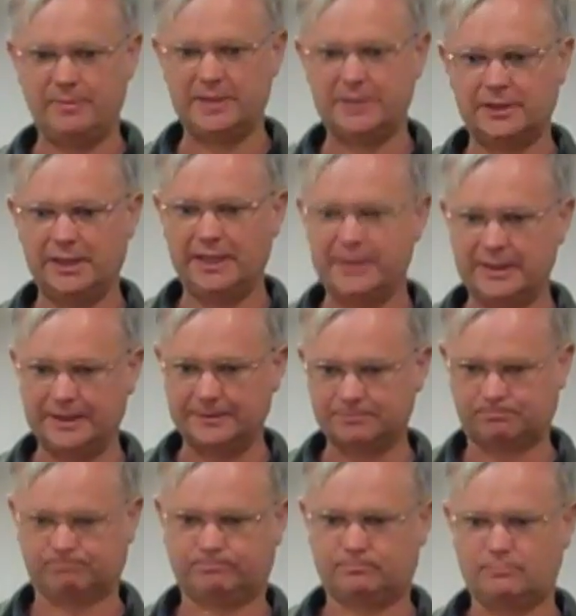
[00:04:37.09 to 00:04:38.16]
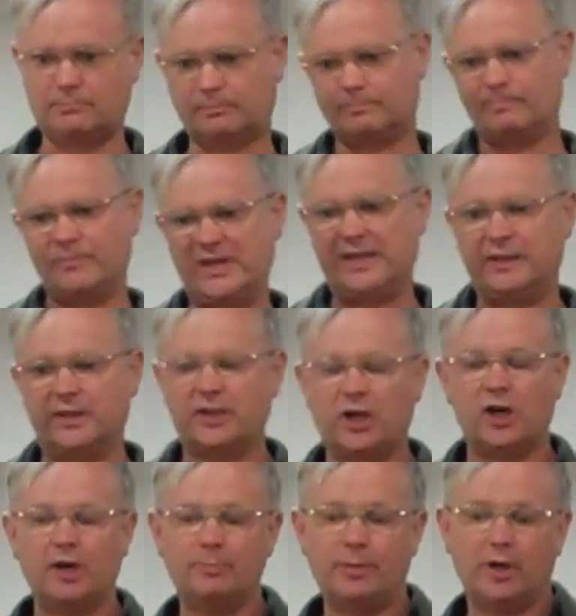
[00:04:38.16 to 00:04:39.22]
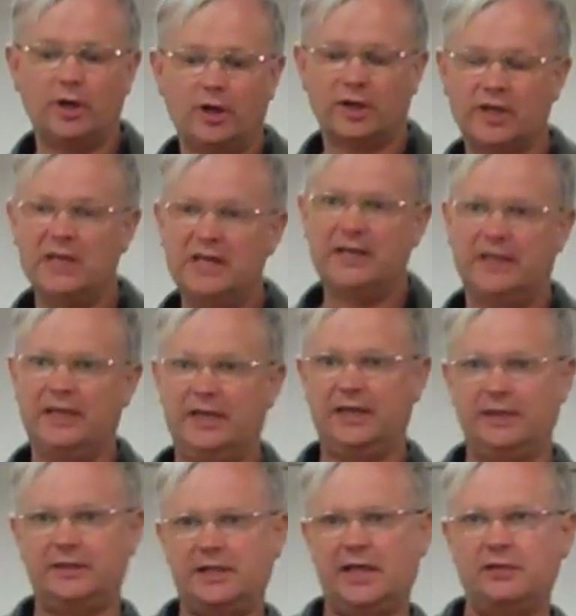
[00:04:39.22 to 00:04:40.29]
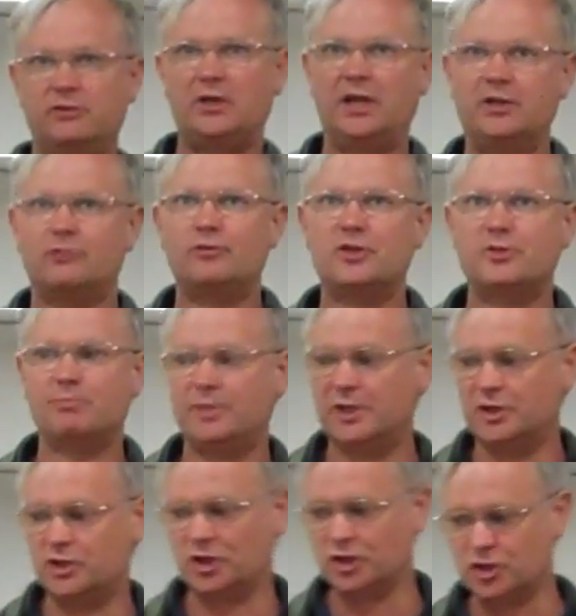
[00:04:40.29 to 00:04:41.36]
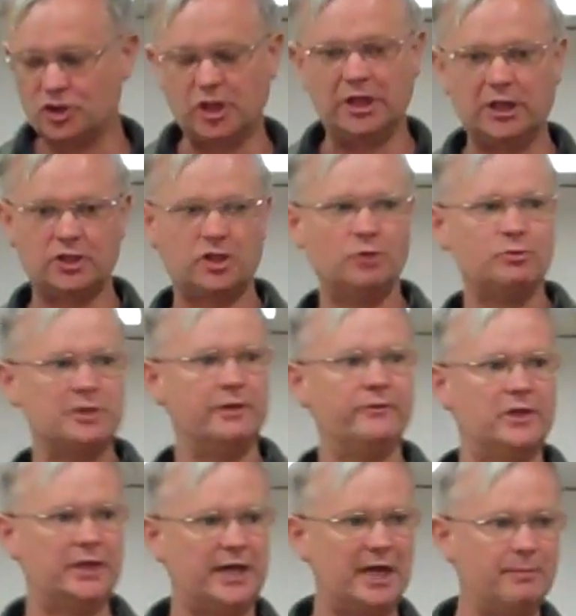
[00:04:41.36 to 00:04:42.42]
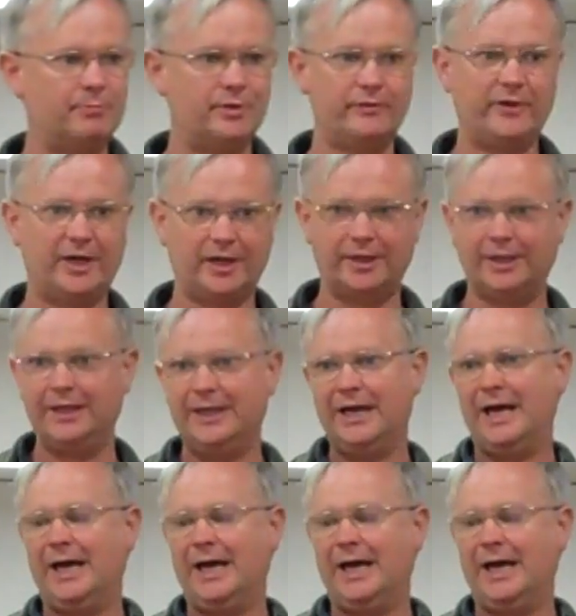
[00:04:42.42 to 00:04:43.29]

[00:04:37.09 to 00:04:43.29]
I met a lady in the car park at Henry's Beach, and she was living in a camper van.